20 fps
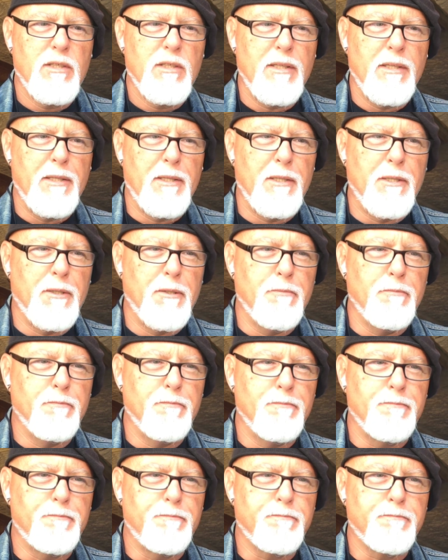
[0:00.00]
um,
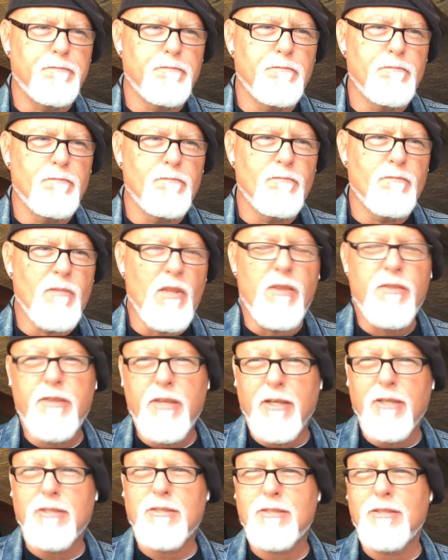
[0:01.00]

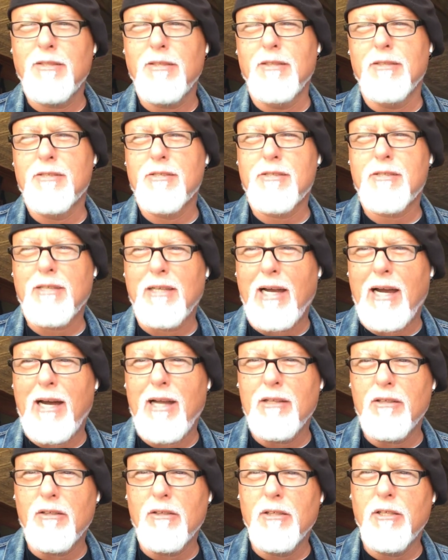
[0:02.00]
this is
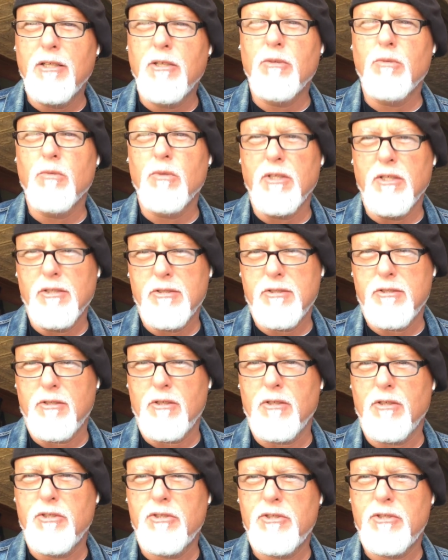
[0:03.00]
scholarly
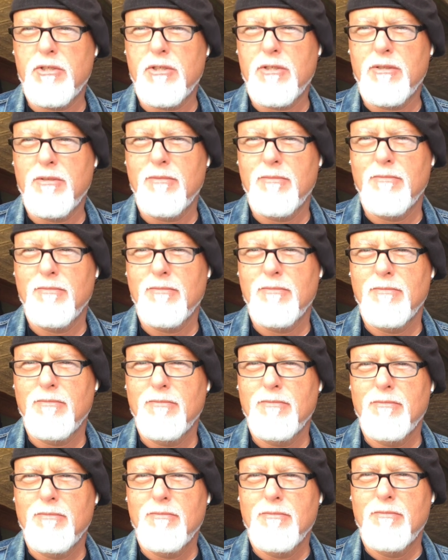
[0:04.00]
research.
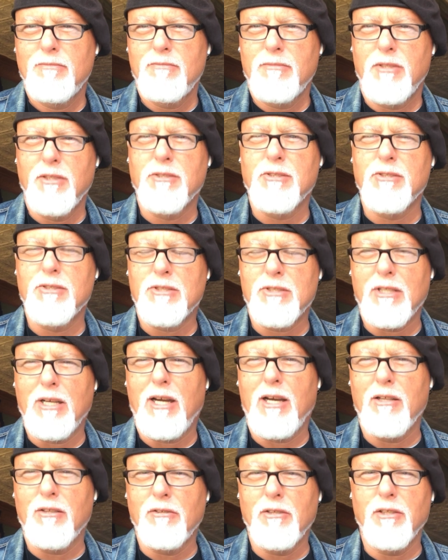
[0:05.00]
This is
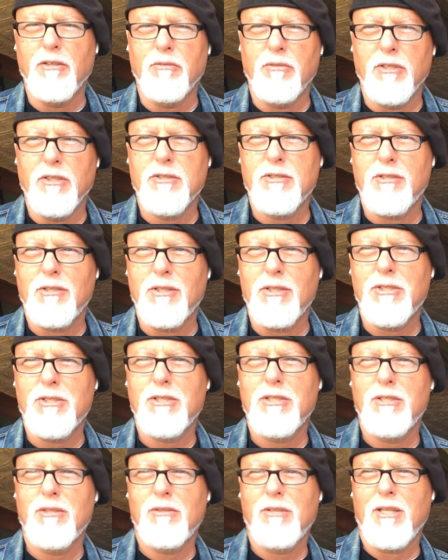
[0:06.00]
scholarly research.
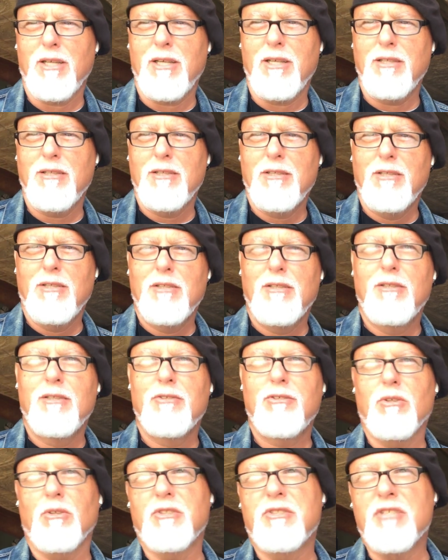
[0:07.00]
Okay.
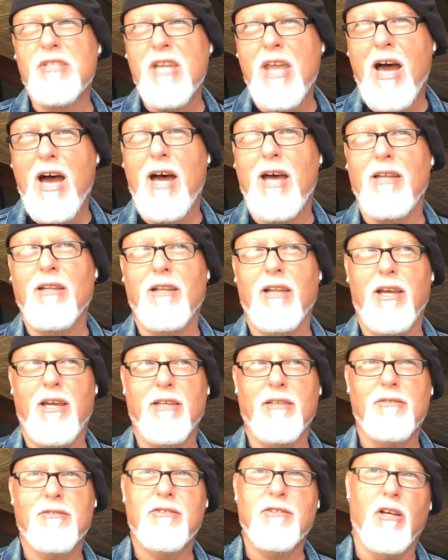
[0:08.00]
So it's not
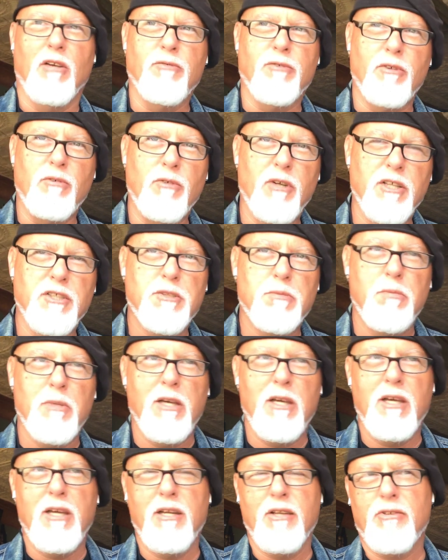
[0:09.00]
like
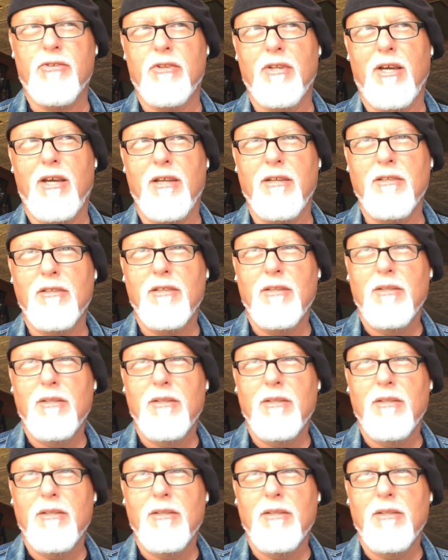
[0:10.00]
self-enrichment. It's not,